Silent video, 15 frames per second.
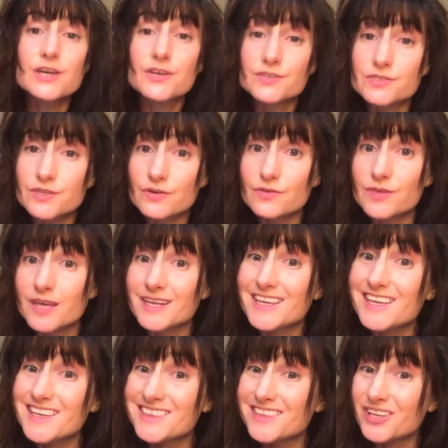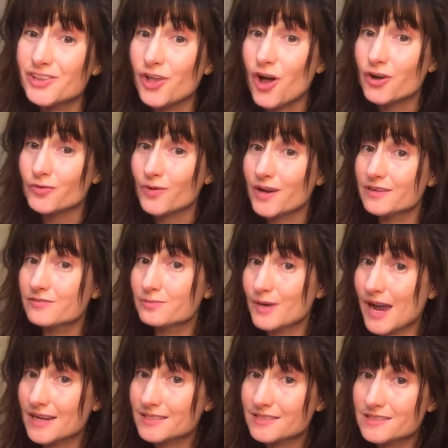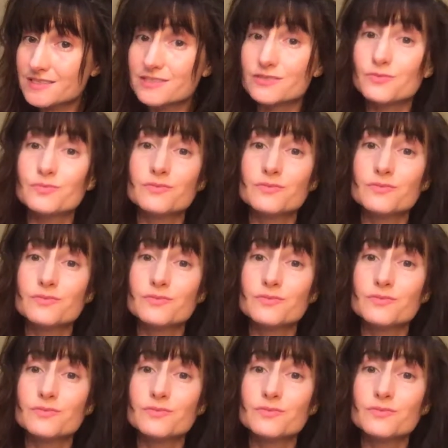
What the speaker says: so that in the long run of practice,